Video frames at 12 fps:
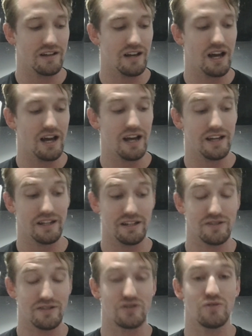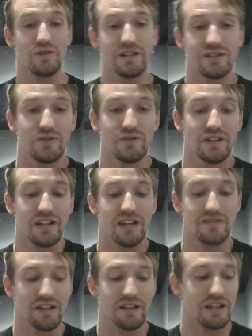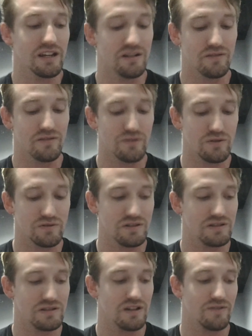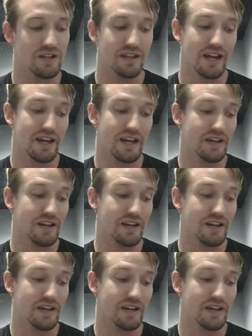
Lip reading: I enjoy doing it as like intervals and stuff like that.